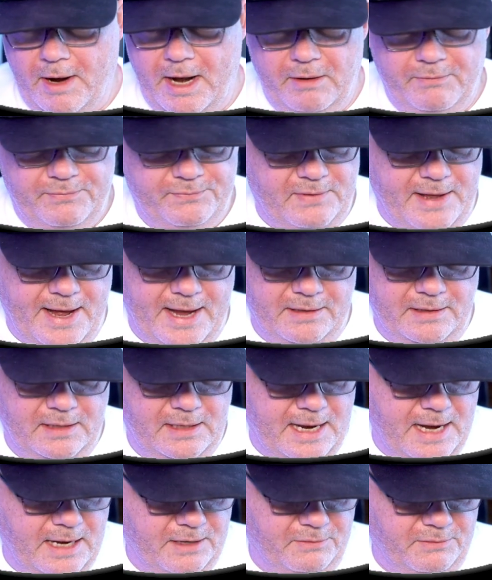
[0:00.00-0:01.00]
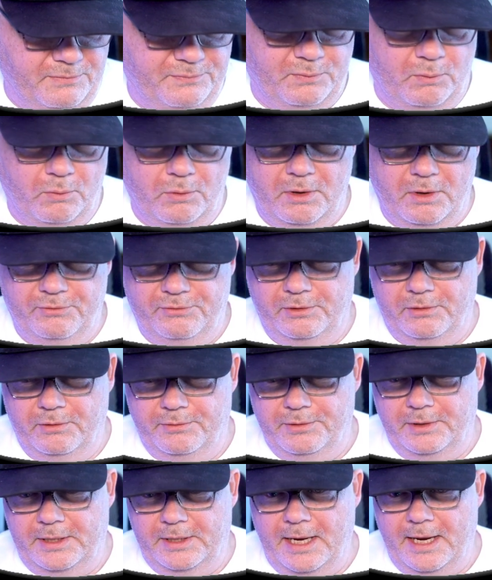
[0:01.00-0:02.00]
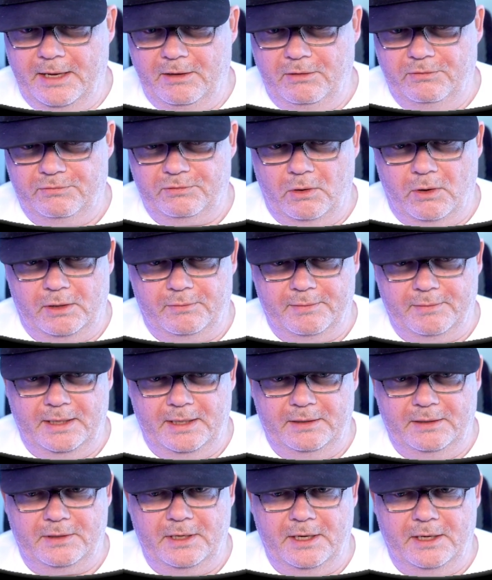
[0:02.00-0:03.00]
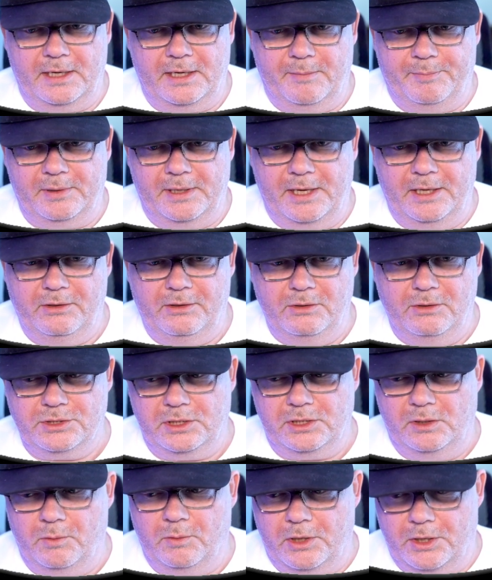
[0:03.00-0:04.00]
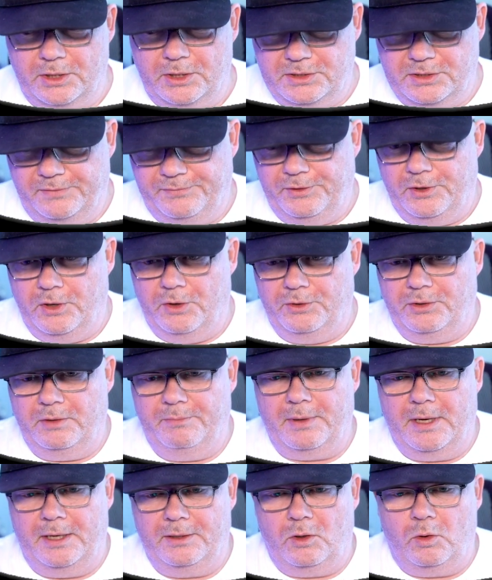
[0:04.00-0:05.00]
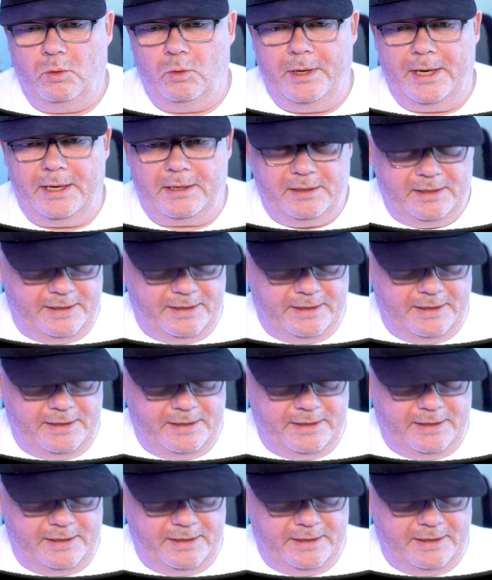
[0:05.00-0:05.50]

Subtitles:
flattened it out at 400 on the day. You saw it right there. That play usually works if you're on the button quick. You got a